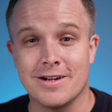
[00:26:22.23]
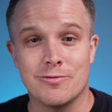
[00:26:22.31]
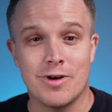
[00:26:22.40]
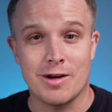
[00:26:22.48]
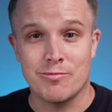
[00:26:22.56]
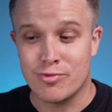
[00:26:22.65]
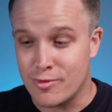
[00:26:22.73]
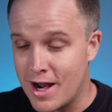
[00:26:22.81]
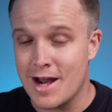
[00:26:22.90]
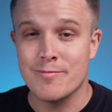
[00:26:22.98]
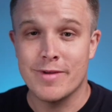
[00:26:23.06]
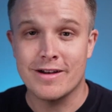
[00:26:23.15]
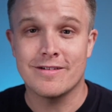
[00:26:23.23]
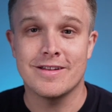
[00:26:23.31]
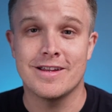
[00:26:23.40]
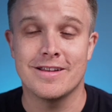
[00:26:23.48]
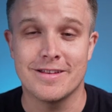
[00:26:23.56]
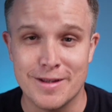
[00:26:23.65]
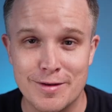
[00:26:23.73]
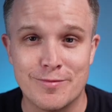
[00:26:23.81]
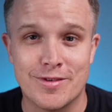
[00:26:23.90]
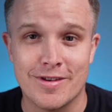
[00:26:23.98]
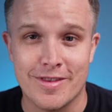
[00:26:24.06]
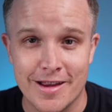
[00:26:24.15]
like primarily lived
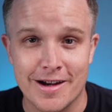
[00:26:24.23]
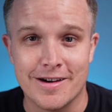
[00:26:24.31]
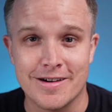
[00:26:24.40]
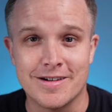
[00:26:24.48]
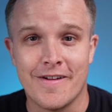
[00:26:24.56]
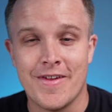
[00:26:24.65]
there,